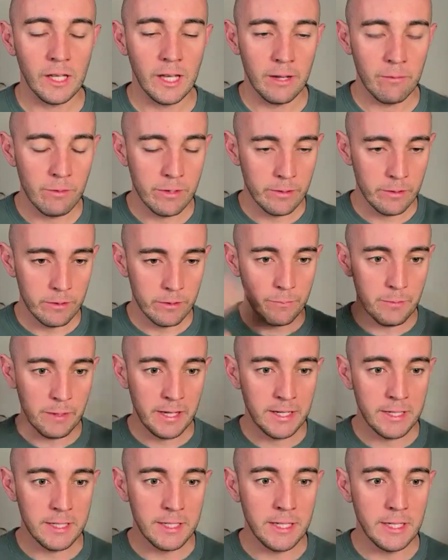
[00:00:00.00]
And we're
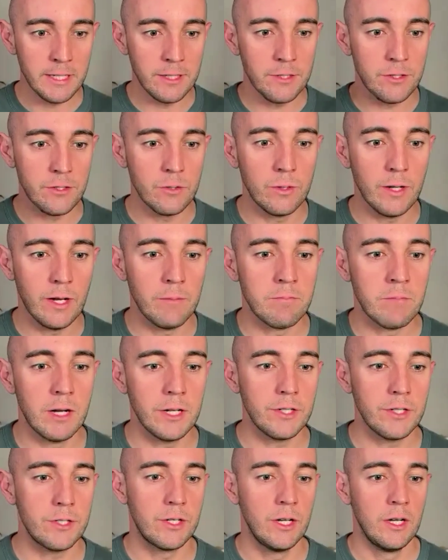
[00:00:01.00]
expanding into a
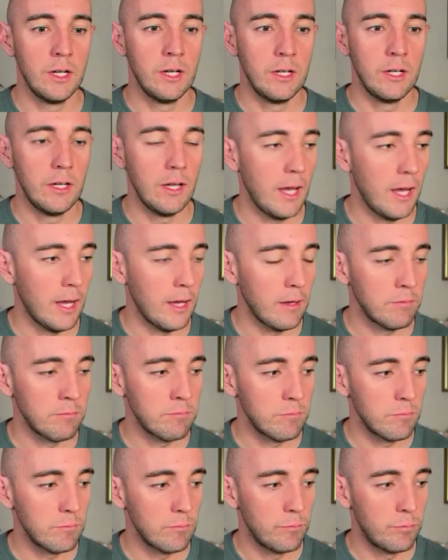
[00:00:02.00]
much
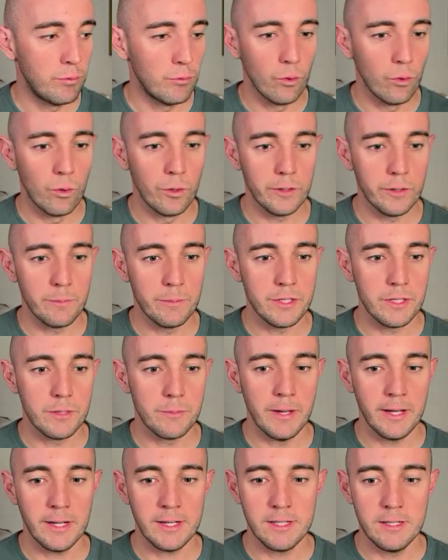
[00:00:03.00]
broader
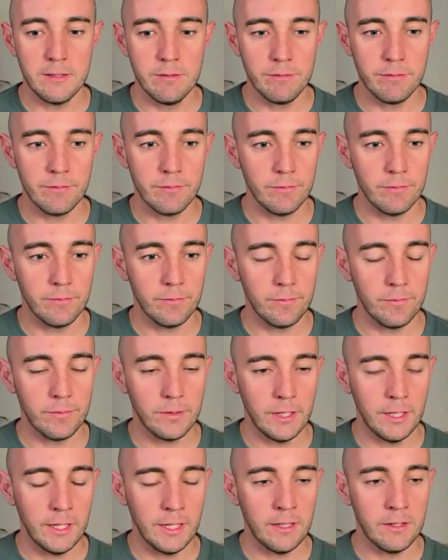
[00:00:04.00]
perspective
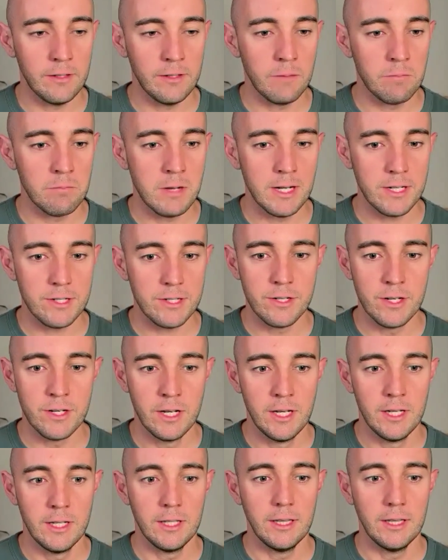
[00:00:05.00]
and a much
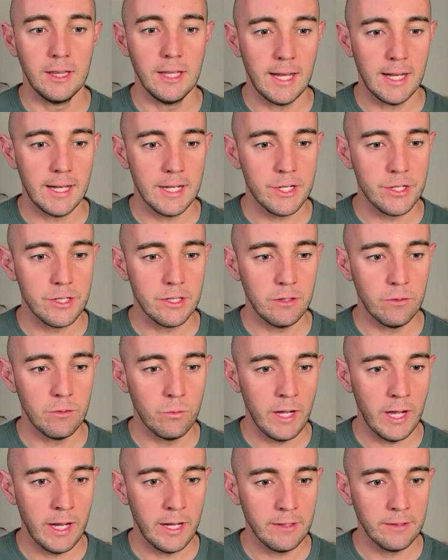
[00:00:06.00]
larger
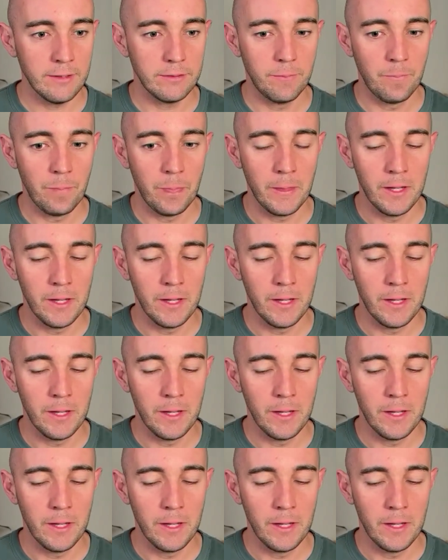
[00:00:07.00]
awareness.